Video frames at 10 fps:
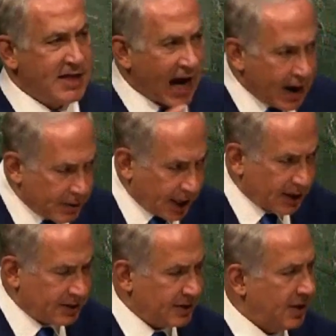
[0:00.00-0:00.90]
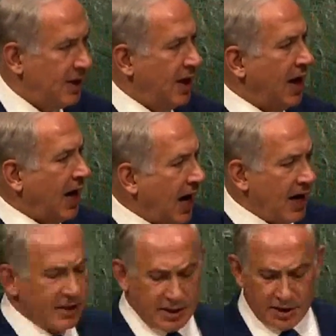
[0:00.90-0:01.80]
direct,
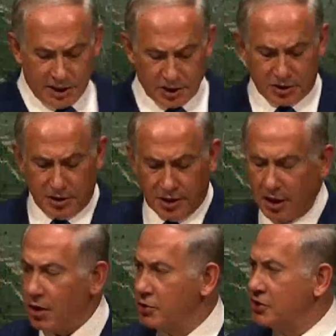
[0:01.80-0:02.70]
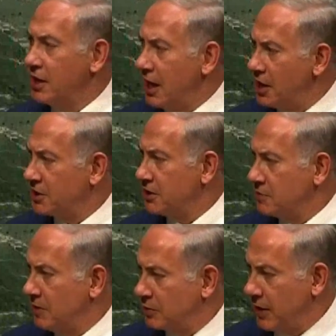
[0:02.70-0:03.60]
unconditional
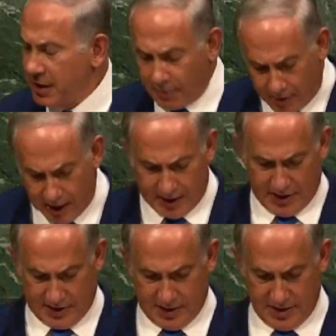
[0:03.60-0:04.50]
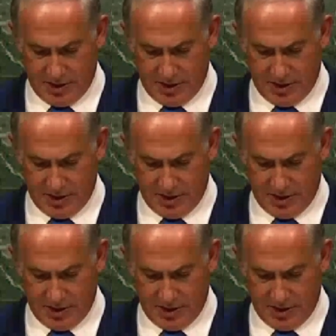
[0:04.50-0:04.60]
negotiations between the parties.